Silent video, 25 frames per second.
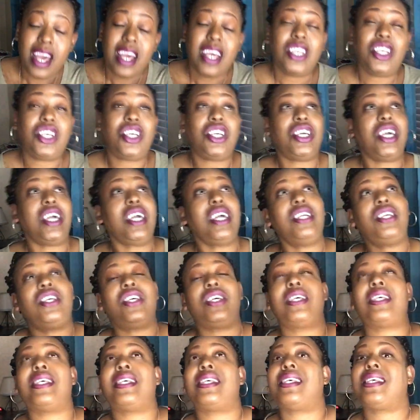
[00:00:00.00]
She
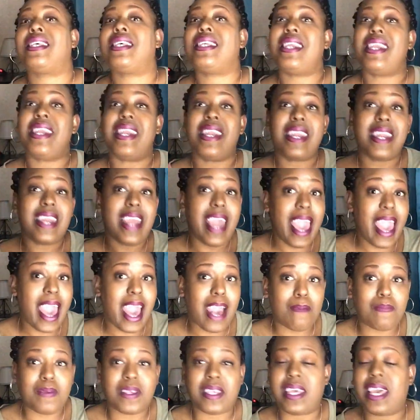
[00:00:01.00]
just
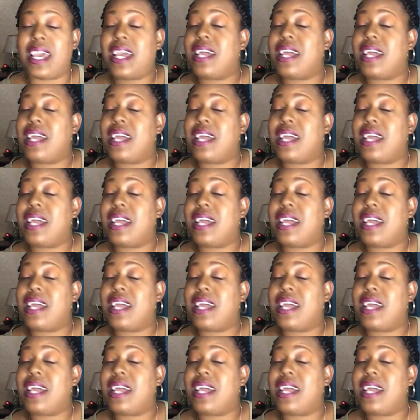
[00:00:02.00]
snaps